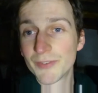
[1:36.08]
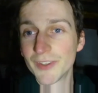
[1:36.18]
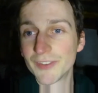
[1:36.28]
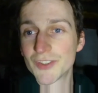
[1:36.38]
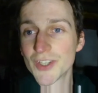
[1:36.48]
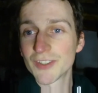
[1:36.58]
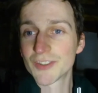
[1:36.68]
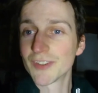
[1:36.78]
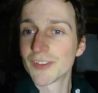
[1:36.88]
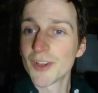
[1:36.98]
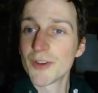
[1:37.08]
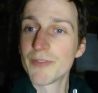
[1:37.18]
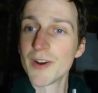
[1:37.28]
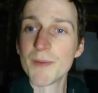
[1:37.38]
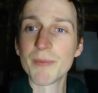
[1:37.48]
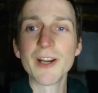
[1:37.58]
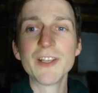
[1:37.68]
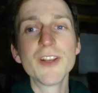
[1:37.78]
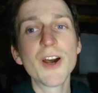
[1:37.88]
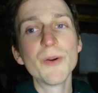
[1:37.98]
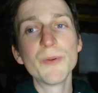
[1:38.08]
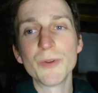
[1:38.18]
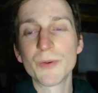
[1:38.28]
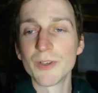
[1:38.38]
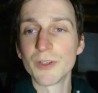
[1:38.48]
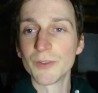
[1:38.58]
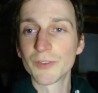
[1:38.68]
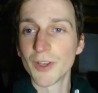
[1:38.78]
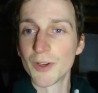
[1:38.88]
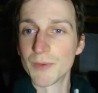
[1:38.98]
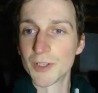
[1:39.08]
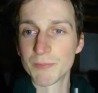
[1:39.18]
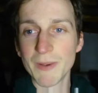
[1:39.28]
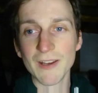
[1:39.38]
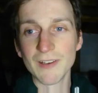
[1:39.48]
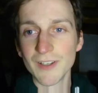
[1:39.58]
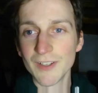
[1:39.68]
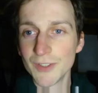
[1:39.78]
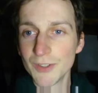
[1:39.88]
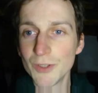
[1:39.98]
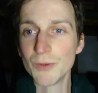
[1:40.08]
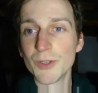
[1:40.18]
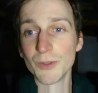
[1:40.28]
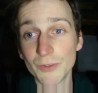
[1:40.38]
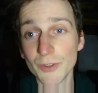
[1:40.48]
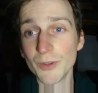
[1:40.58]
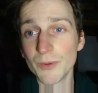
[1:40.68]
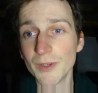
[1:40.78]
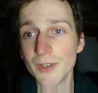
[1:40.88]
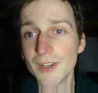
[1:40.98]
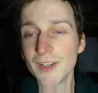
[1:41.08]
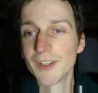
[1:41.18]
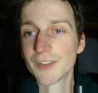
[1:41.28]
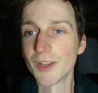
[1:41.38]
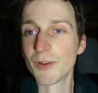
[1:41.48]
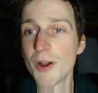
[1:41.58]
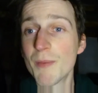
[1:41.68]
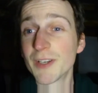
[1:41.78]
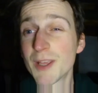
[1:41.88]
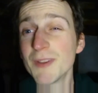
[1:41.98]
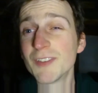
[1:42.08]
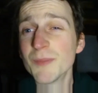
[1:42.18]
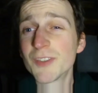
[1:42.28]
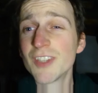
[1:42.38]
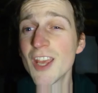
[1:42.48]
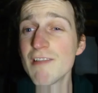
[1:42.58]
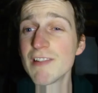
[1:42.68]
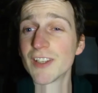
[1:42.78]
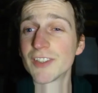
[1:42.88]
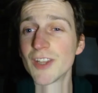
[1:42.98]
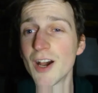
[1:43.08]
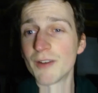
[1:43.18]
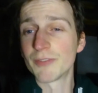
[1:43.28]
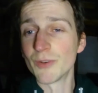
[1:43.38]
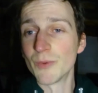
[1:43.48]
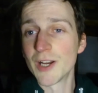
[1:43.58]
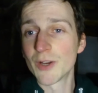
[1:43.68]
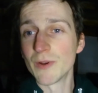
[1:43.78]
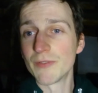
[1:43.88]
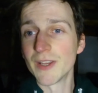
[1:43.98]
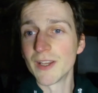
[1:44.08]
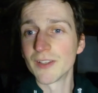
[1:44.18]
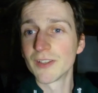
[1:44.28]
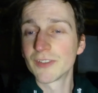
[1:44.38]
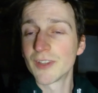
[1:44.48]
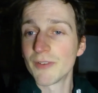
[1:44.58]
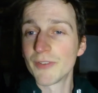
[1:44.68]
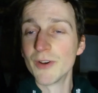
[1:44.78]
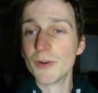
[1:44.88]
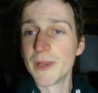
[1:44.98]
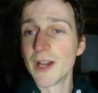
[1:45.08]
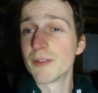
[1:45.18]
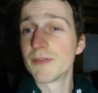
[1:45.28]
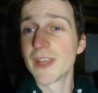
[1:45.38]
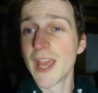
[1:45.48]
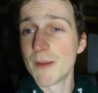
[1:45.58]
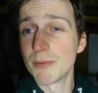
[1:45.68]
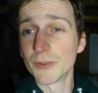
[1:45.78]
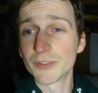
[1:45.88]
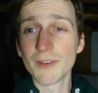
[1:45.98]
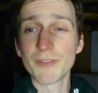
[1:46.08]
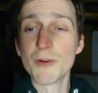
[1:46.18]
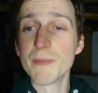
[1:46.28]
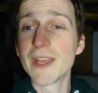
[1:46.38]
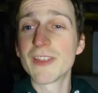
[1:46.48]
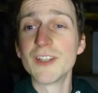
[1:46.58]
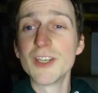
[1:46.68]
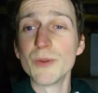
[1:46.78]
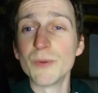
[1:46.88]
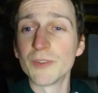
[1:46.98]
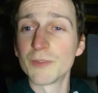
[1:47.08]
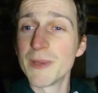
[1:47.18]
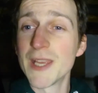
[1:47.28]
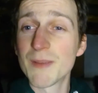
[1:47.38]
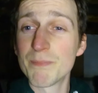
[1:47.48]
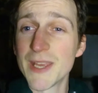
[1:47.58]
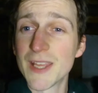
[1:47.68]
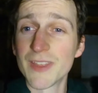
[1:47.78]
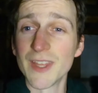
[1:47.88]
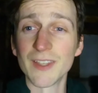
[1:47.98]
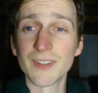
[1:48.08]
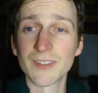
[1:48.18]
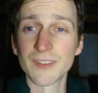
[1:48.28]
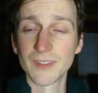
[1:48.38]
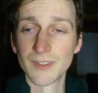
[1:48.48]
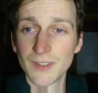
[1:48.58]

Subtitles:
of the suggestions so far, but I know you can do so much better, and you do too. So come on, give me some serious stuff to work with here. Stuff that will be unforgettable, stuff that will make the news. Big, big things.